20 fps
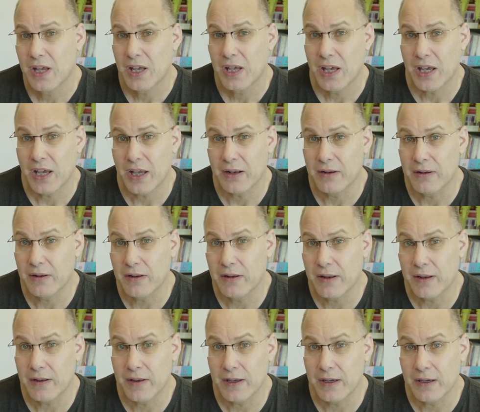
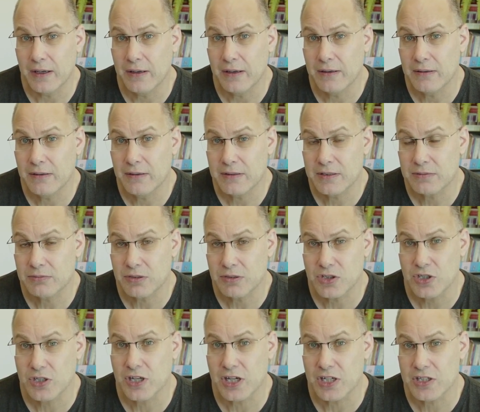And what
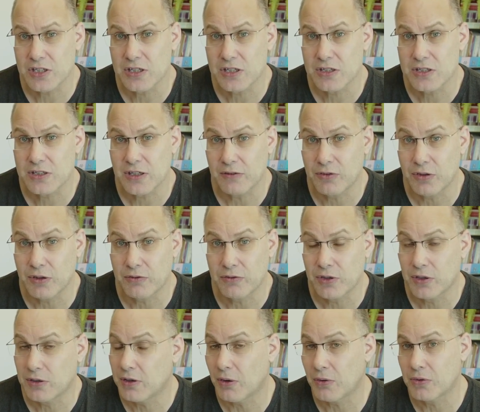she does is, if
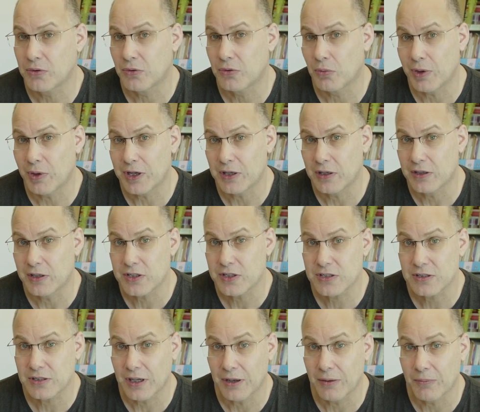you go onto a waiting
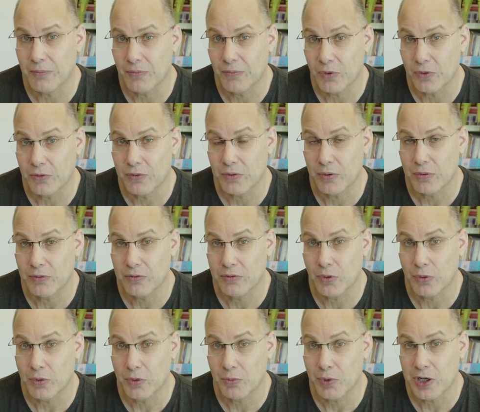list, if
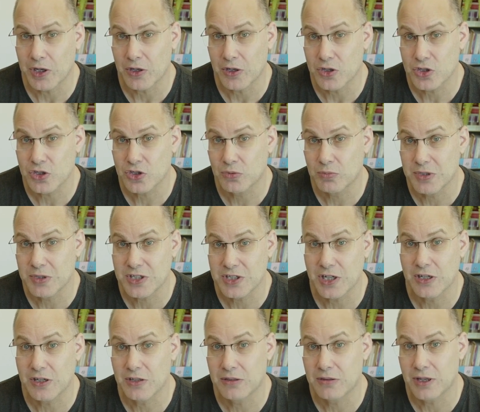you're on a waiting list, she'll be
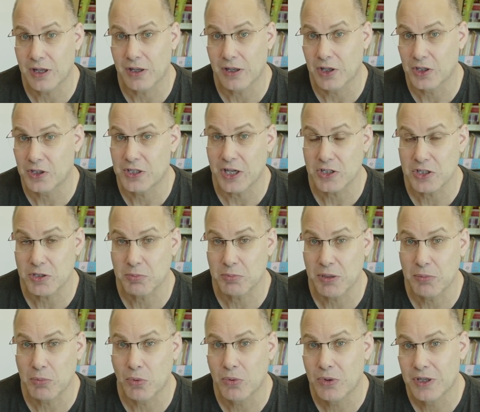sending a link out to
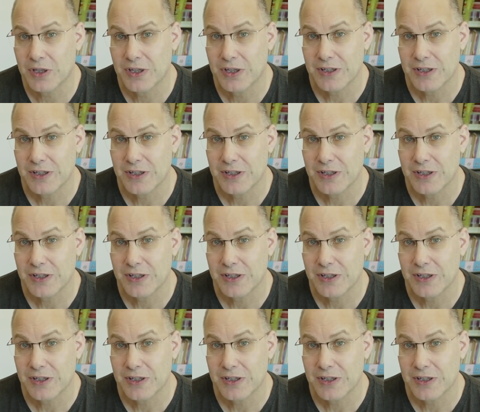people